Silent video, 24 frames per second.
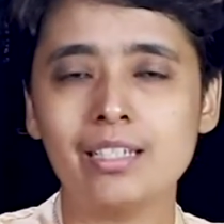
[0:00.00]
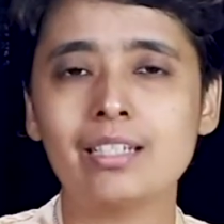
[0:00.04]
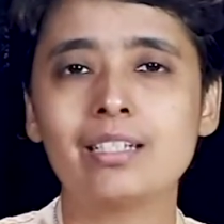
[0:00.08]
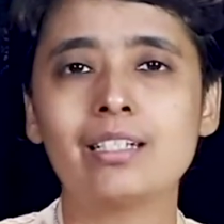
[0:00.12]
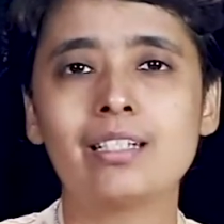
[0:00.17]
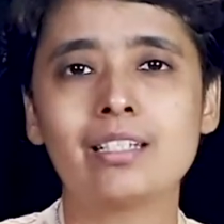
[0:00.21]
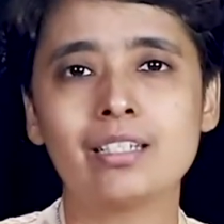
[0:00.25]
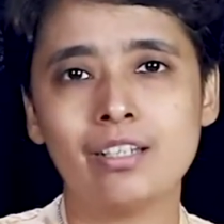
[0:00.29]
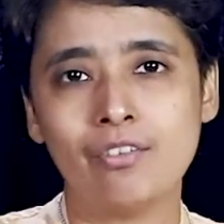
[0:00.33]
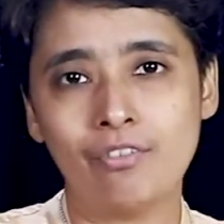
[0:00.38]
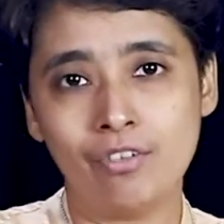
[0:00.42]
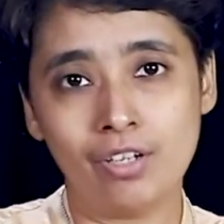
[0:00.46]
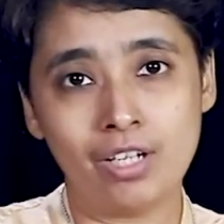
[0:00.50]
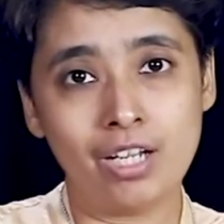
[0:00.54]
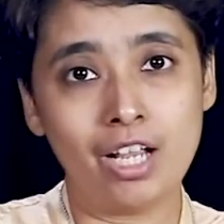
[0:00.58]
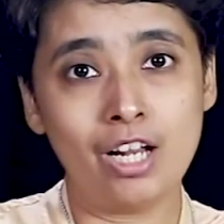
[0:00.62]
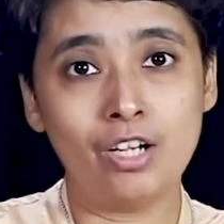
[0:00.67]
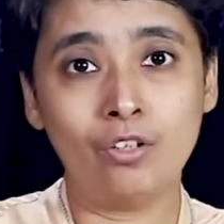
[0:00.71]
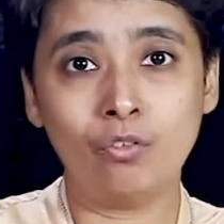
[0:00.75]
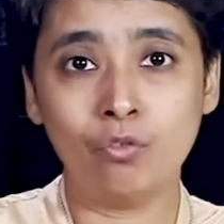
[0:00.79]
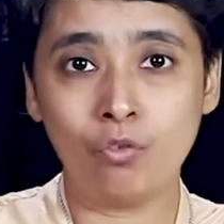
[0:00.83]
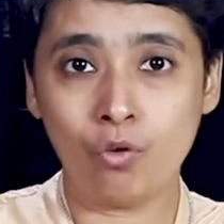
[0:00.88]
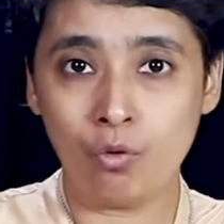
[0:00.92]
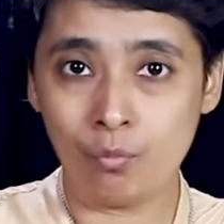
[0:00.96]
it is
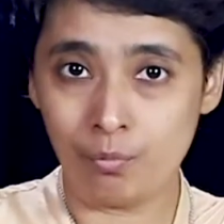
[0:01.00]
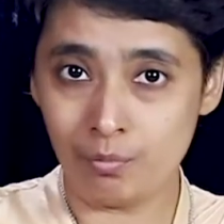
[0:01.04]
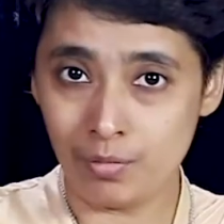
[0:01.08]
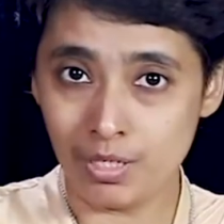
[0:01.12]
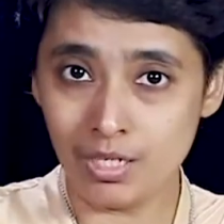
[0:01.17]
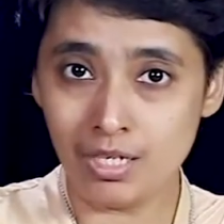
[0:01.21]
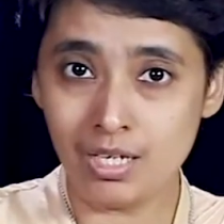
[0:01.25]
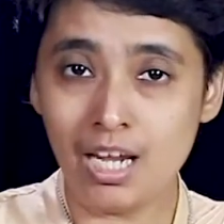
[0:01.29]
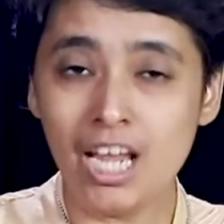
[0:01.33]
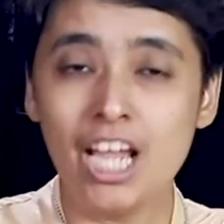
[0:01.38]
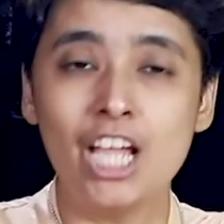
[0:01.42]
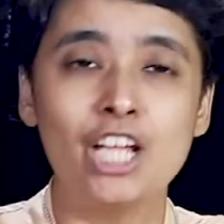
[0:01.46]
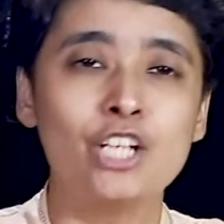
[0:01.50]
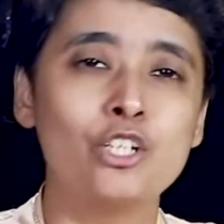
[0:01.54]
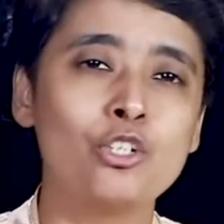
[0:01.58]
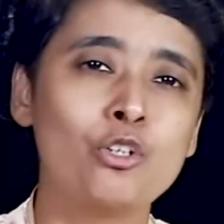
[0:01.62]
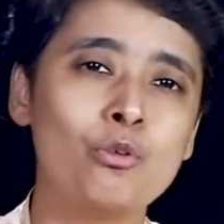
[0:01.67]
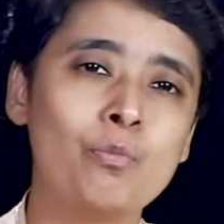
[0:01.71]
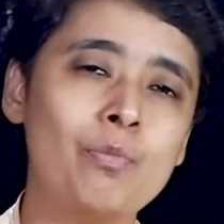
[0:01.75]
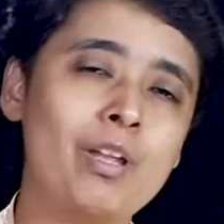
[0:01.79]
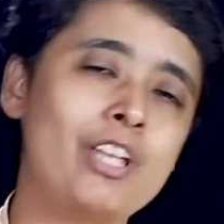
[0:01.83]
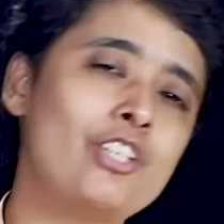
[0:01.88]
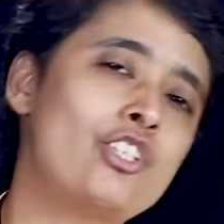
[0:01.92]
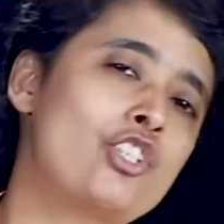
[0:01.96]
difficult for me
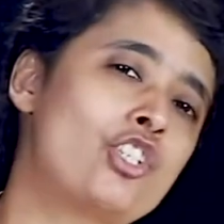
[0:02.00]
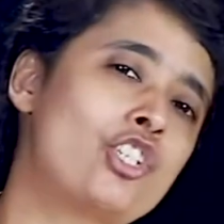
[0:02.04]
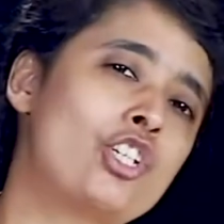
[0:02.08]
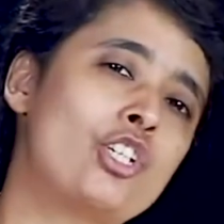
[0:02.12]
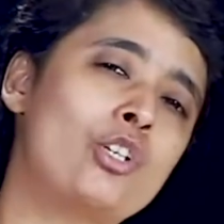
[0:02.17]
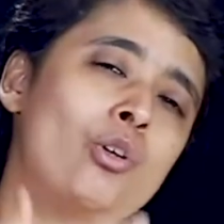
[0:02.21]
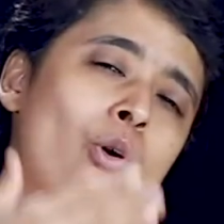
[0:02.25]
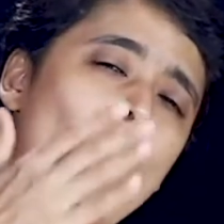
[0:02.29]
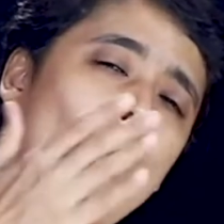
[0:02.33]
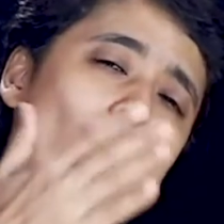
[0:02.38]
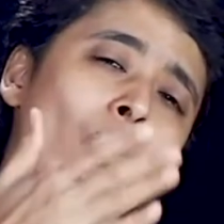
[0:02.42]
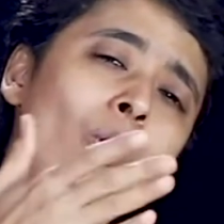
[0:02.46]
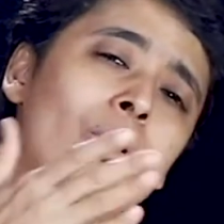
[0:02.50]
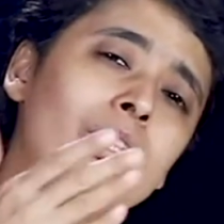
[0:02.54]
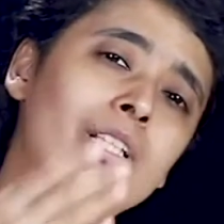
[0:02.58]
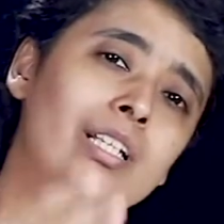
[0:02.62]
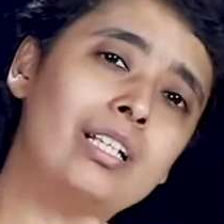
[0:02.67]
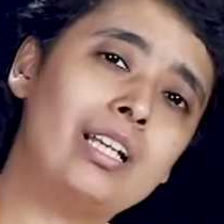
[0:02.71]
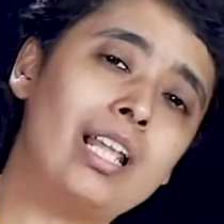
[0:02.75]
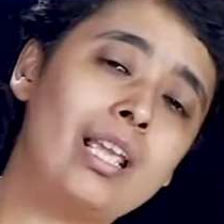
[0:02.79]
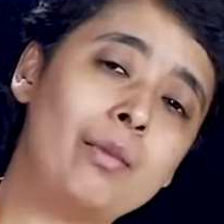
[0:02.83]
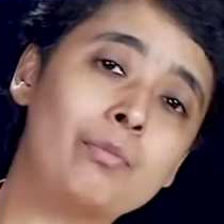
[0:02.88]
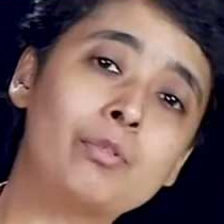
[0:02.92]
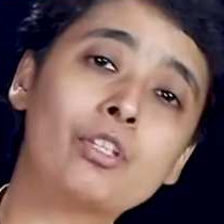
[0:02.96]
to mention all the
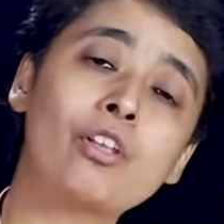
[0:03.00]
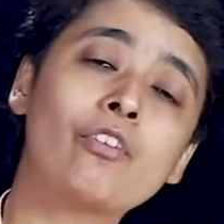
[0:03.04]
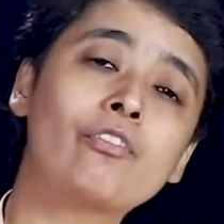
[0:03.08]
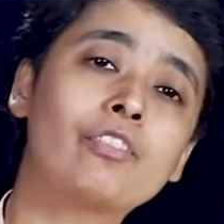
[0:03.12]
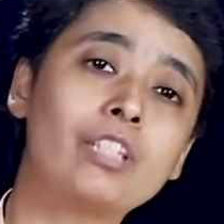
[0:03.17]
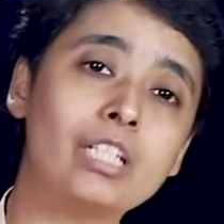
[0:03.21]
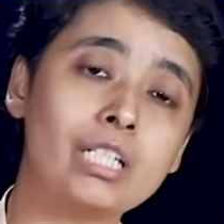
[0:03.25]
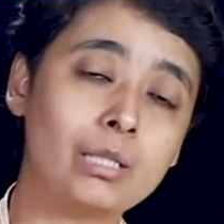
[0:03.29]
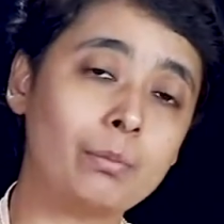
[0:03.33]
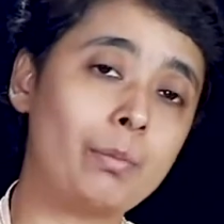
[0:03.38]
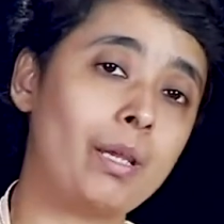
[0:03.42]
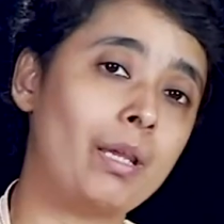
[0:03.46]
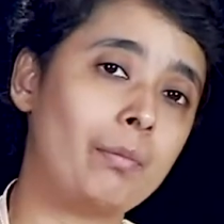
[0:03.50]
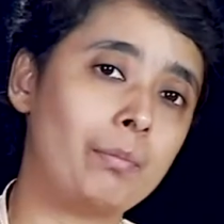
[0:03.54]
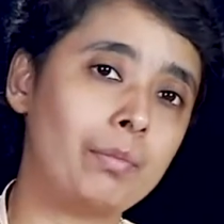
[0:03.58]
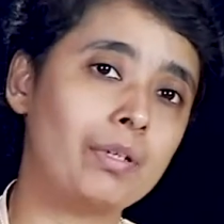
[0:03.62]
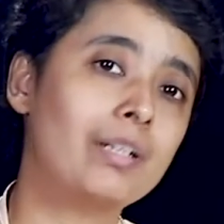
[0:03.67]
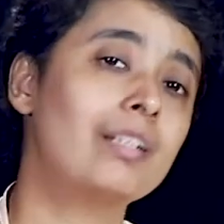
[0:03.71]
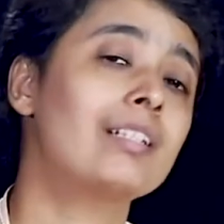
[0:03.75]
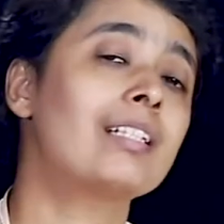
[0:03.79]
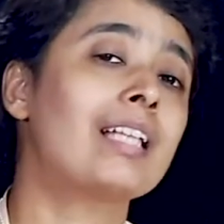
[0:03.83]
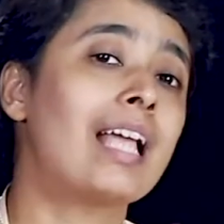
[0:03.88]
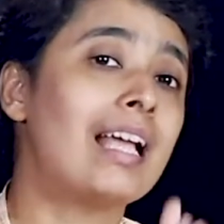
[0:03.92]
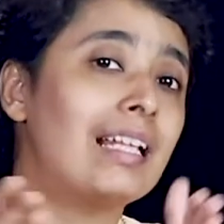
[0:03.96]
names of these
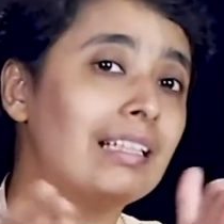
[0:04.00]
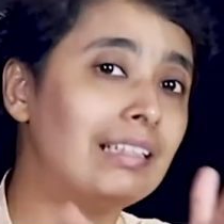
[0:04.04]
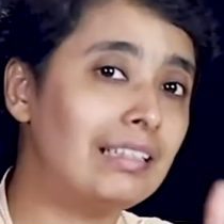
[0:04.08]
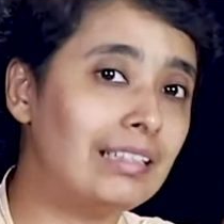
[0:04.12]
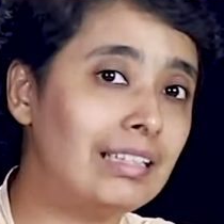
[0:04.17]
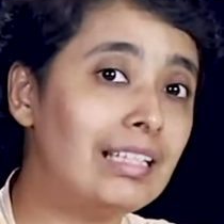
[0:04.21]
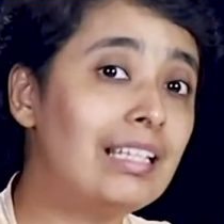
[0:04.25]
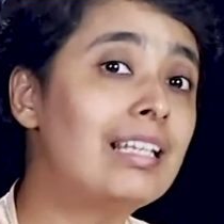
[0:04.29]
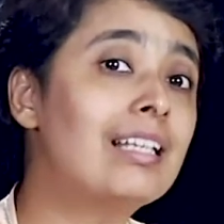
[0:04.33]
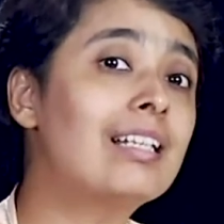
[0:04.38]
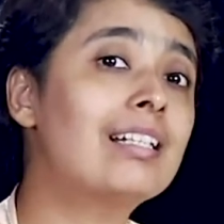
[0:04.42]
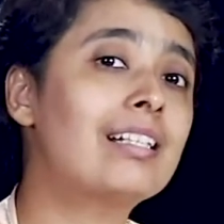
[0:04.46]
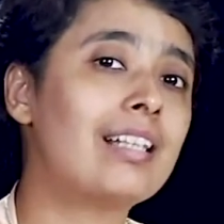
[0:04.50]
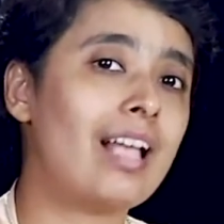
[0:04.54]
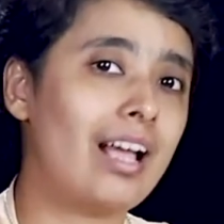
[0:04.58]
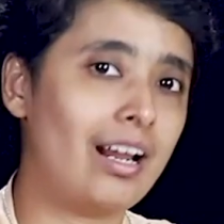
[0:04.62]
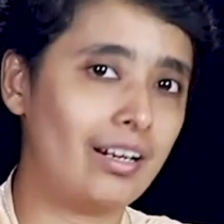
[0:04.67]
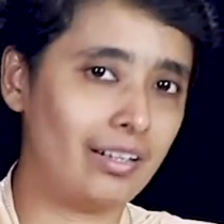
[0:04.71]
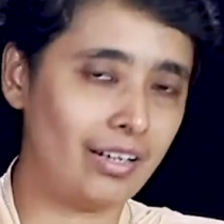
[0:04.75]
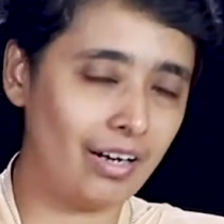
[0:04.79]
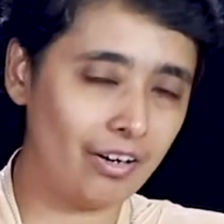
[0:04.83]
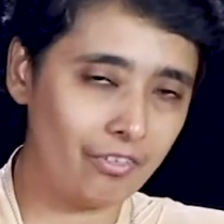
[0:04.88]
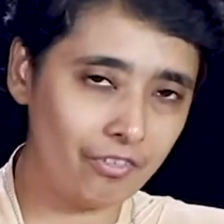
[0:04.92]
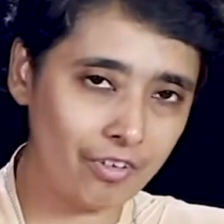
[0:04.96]
papers, and these
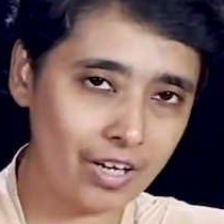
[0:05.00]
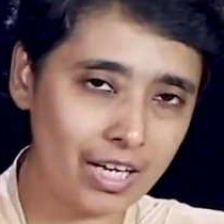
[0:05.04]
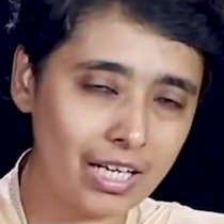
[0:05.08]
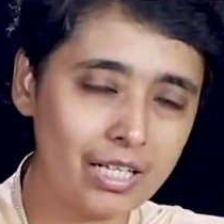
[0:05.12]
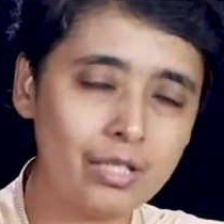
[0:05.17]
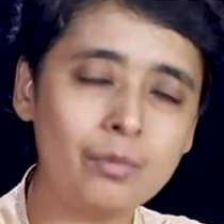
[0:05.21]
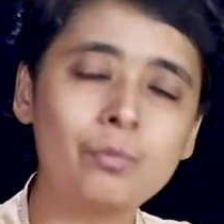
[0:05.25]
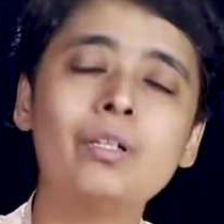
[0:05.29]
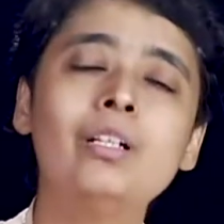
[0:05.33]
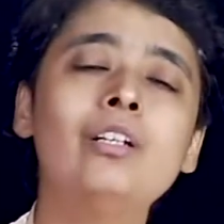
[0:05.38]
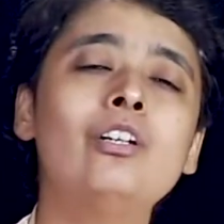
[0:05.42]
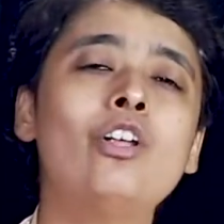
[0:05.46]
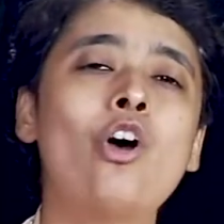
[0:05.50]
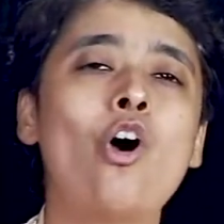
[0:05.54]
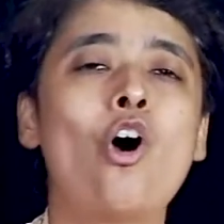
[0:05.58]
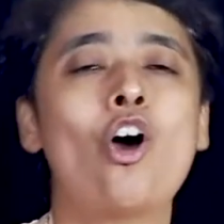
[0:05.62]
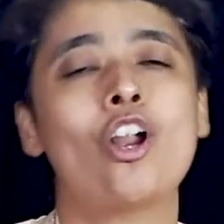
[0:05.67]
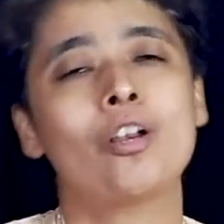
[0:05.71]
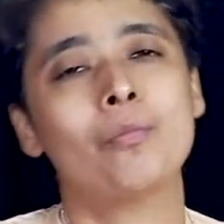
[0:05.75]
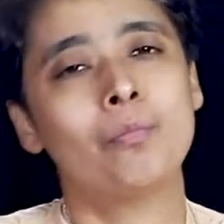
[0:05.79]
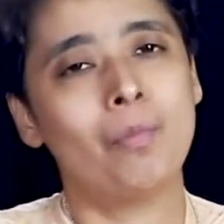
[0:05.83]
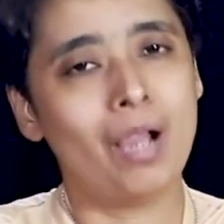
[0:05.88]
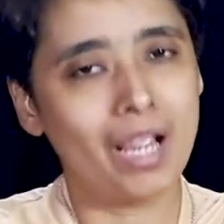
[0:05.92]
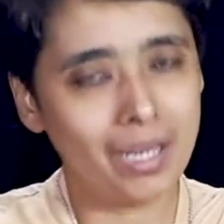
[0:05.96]
are available
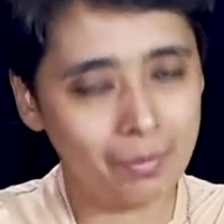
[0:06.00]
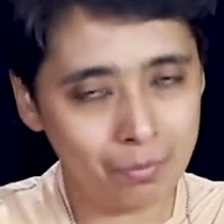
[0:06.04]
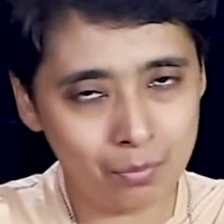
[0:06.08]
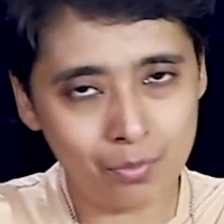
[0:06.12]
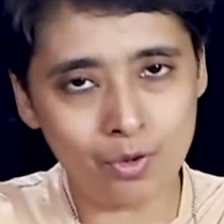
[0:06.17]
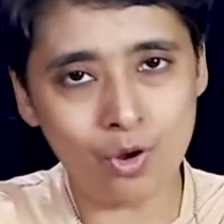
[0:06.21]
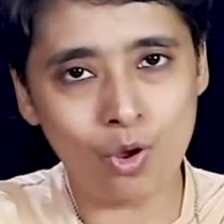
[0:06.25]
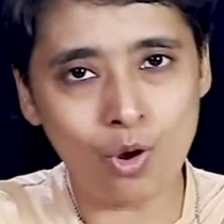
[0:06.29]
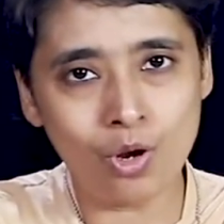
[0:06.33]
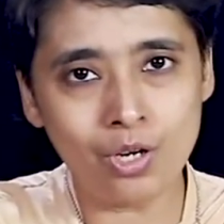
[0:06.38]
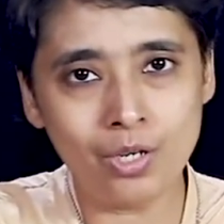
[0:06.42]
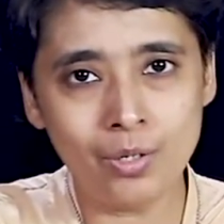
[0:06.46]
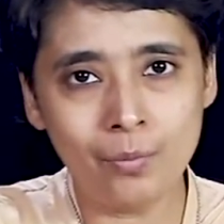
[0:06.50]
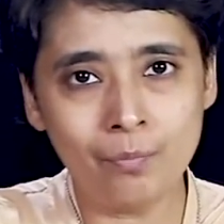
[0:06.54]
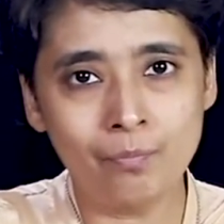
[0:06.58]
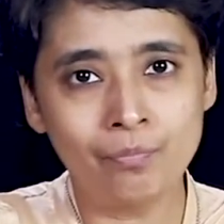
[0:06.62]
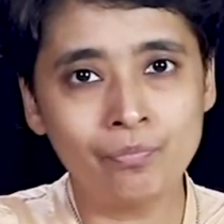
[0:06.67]
on my blog,